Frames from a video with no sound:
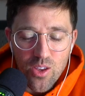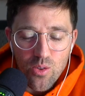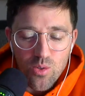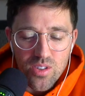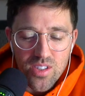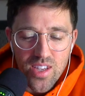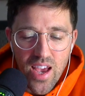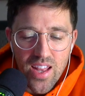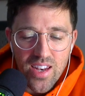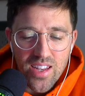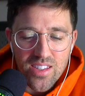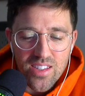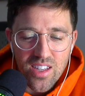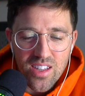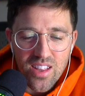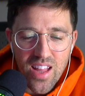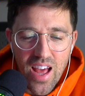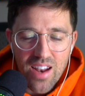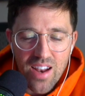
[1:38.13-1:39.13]
you said, it's
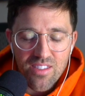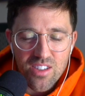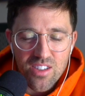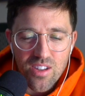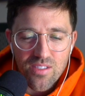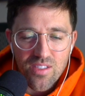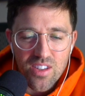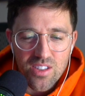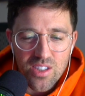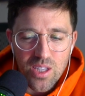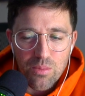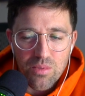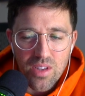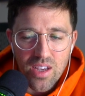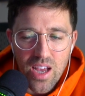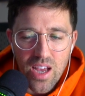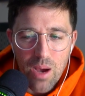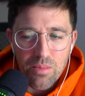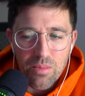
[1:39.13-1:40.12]
a lot of the stuff that seems
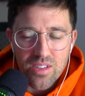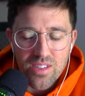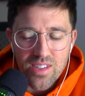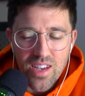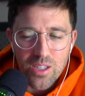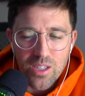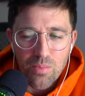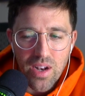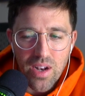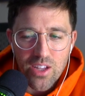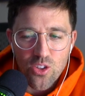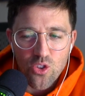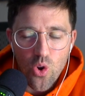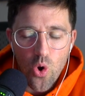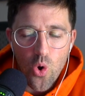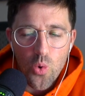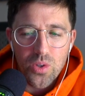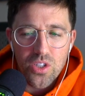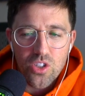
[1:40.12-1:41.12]
like common sense, but I
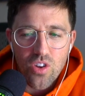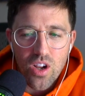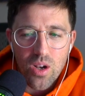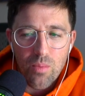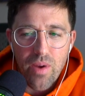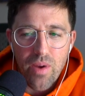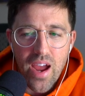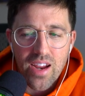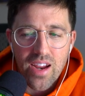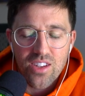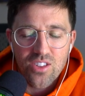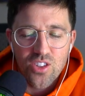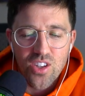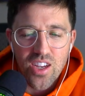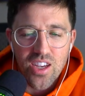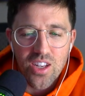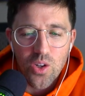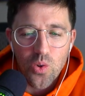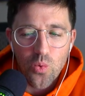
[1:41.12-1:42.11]
always try to package
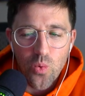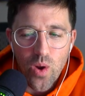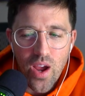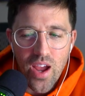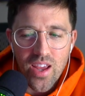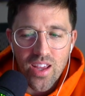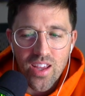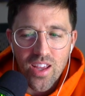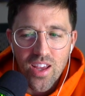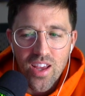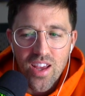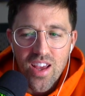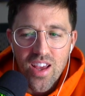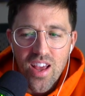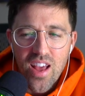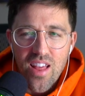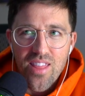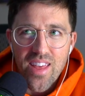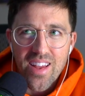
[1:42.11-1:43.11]
it in a way
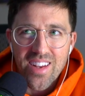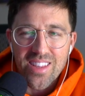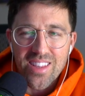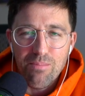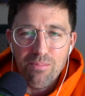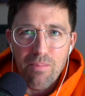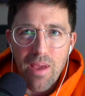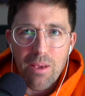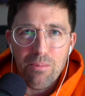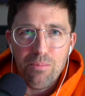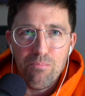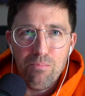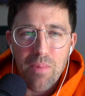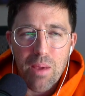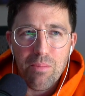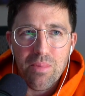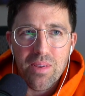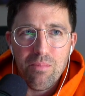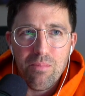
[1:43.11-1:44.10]
that may
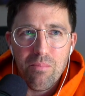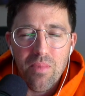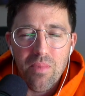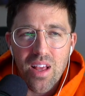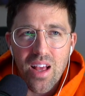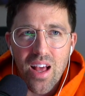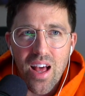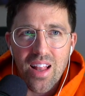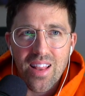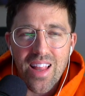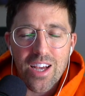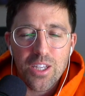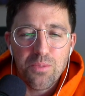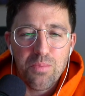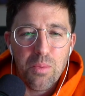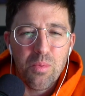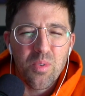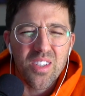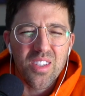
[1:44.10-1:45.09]
maybe
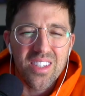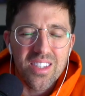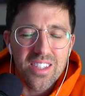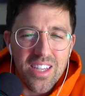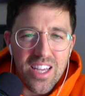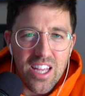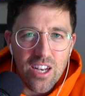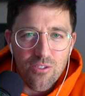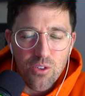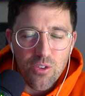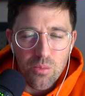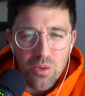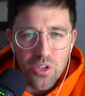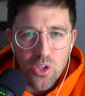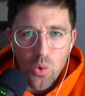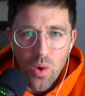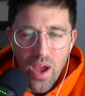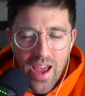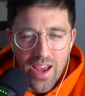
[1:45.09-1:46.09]
allows people to see it from a
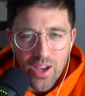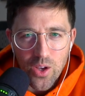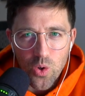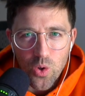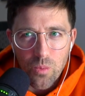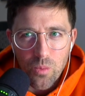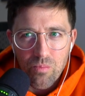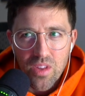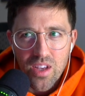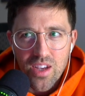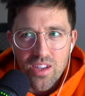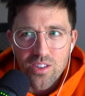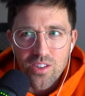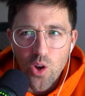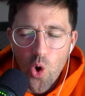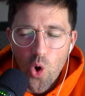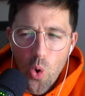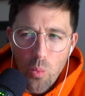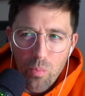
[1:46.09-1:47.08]
new angle
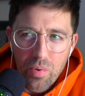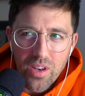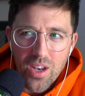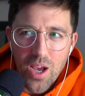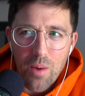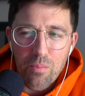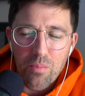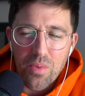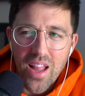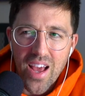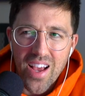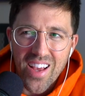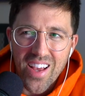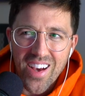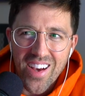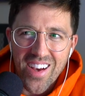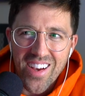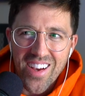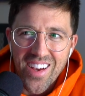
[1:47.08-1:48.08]
to open up like
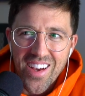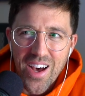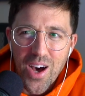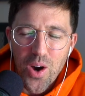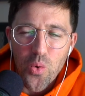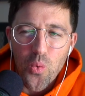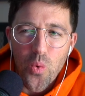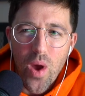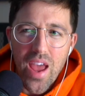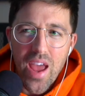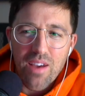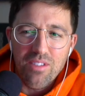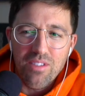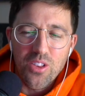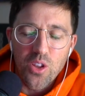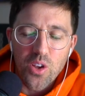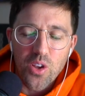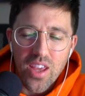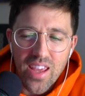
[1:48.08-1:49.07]
a, a way of
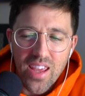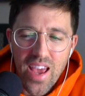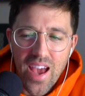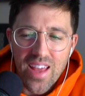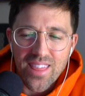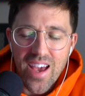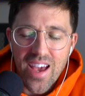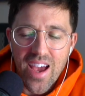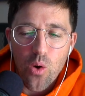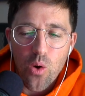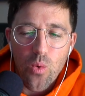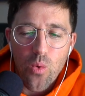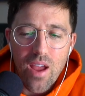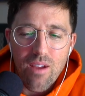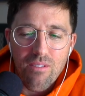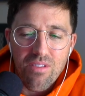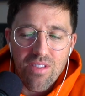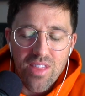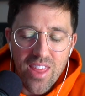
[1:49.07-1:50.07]
looking at that, a
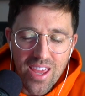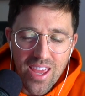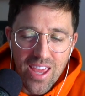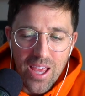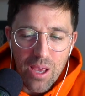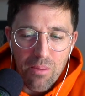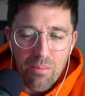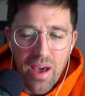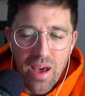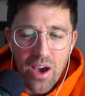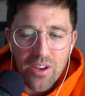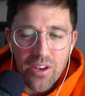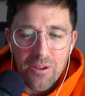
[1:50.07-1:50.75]
way of thinking about